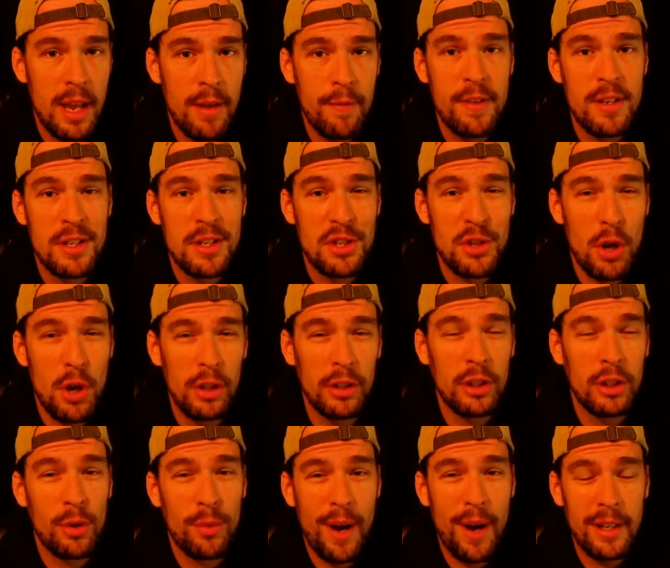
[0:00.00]
if
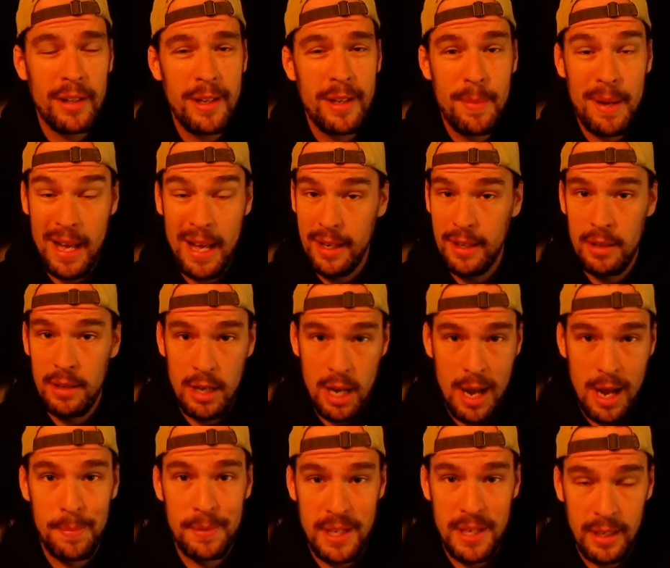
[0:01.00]
installed correctly by a
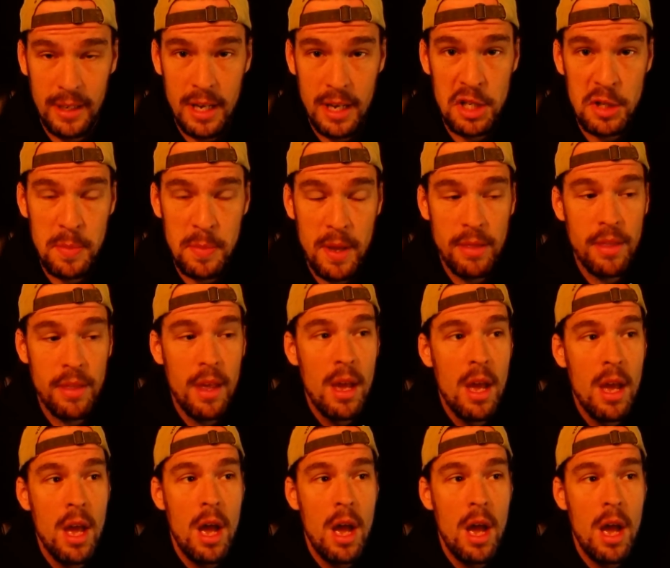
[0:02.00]
competent gunsmith,